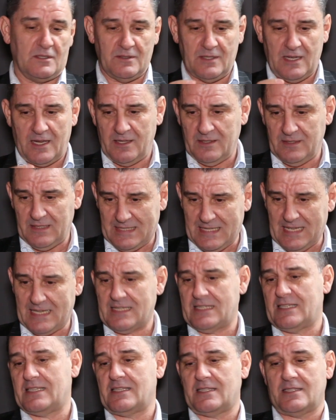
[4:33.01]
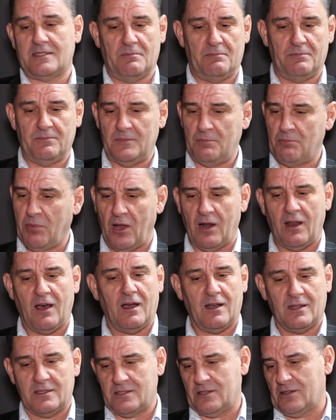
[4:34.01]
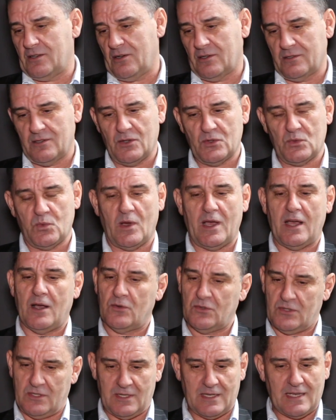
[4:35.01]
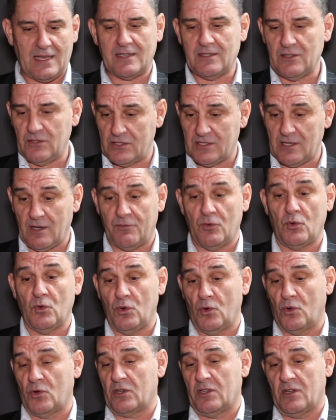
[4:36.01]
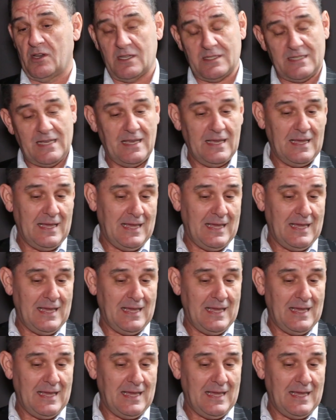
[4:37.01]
and discs and bollards and God knows what else, and get yourself all organised.